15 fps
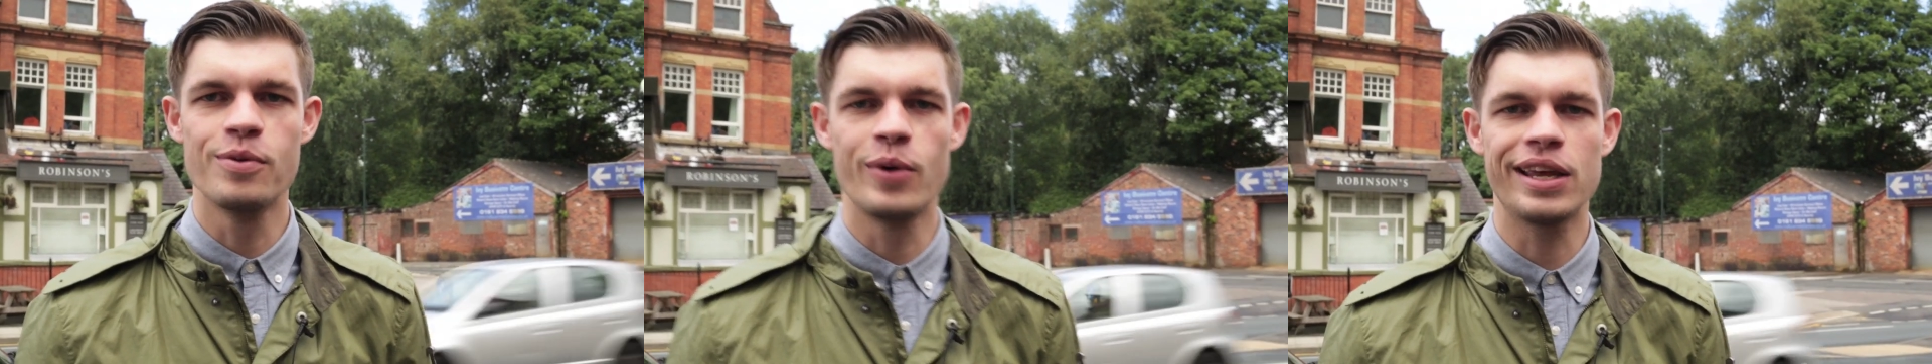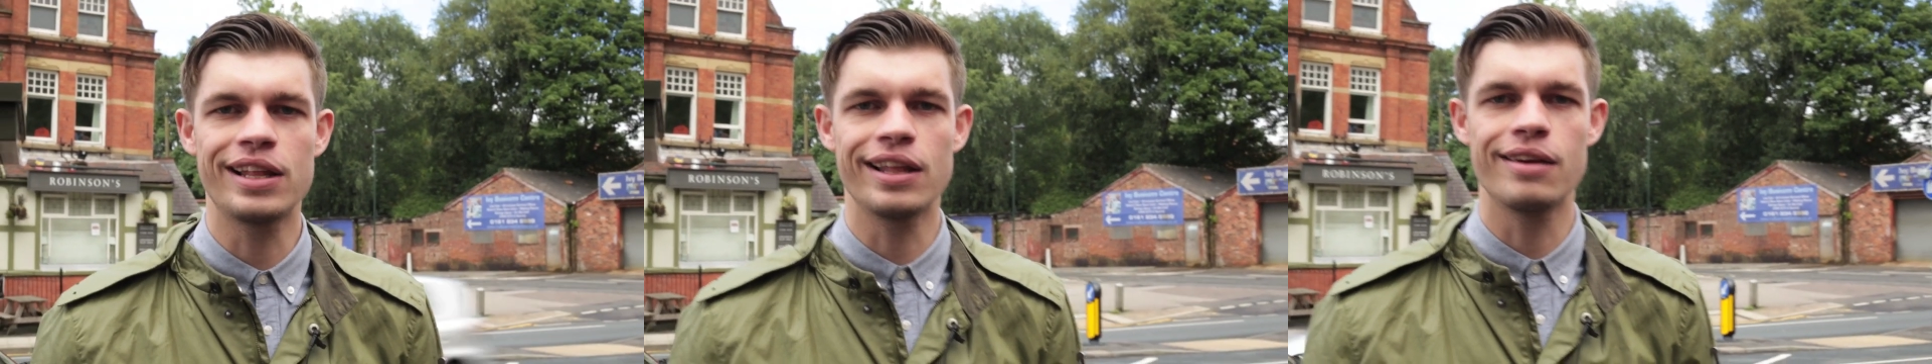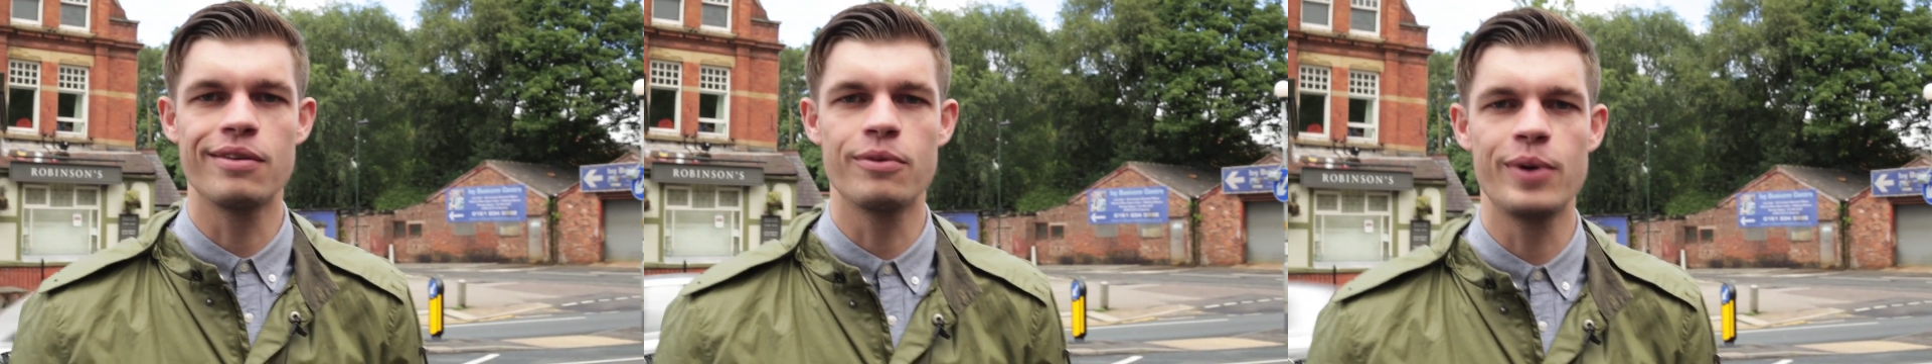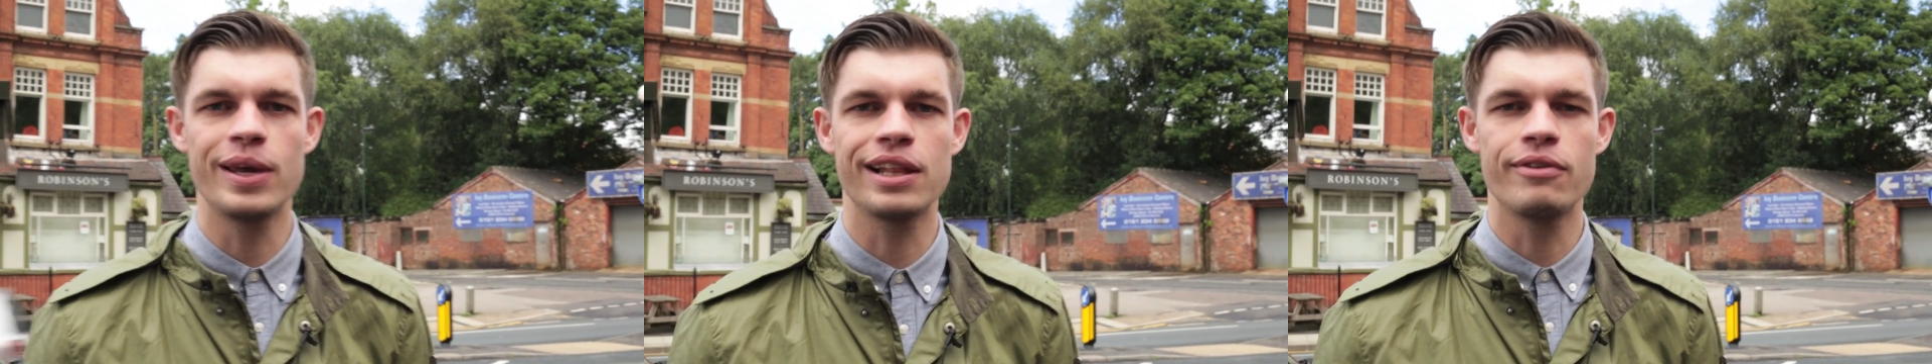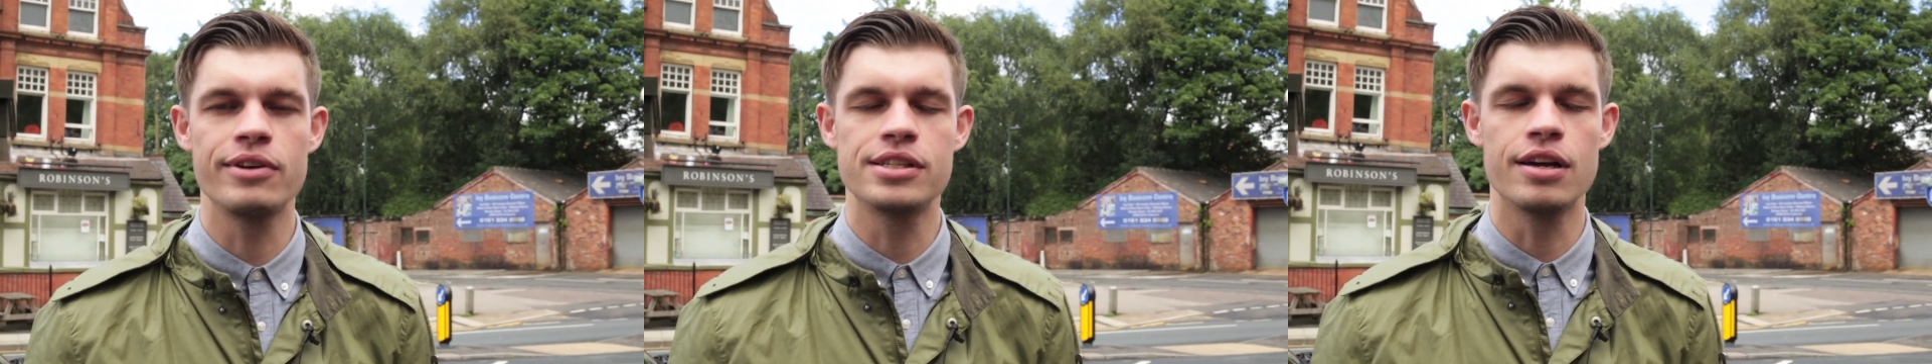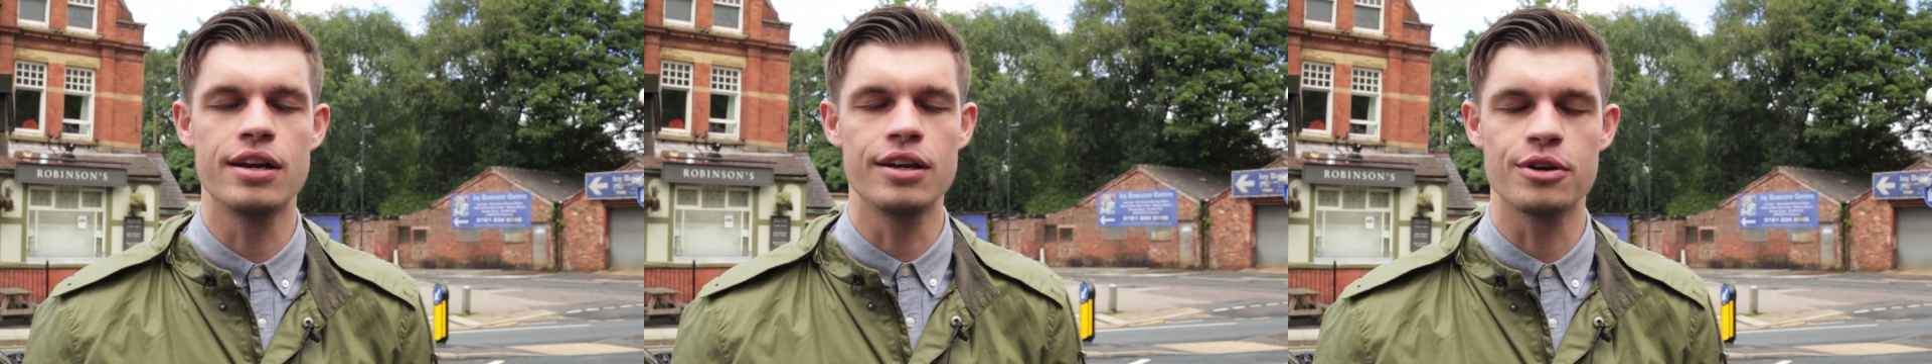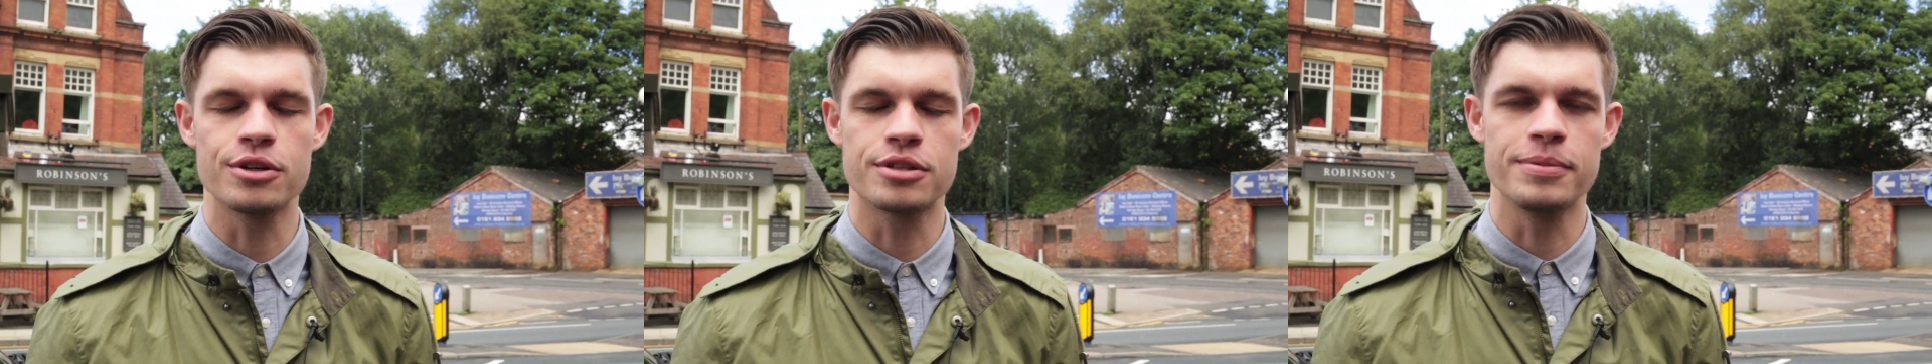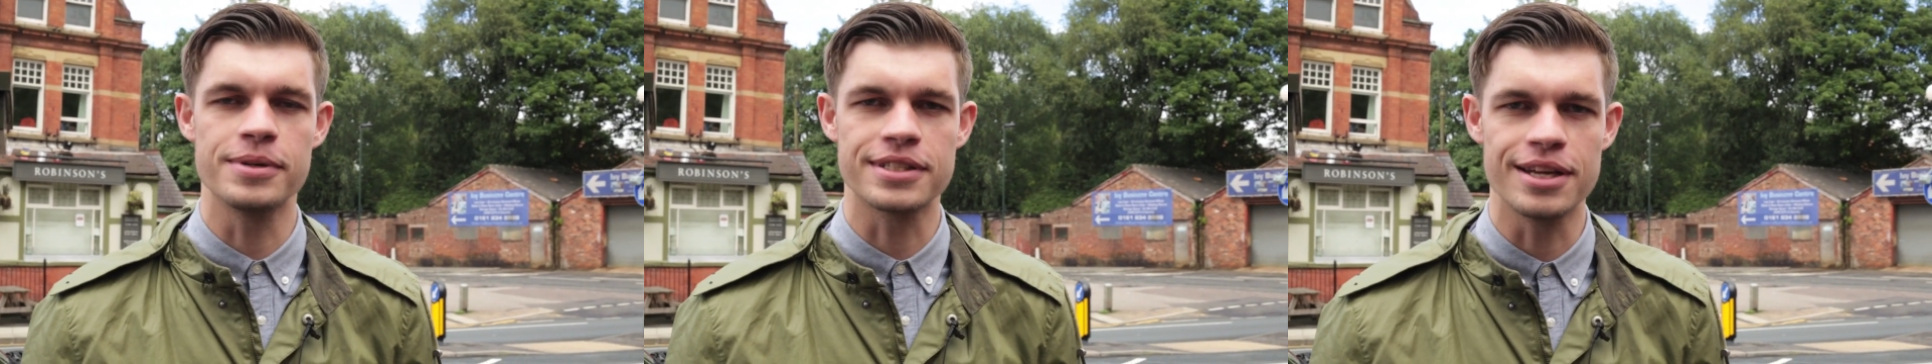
weekly, weekly returning customers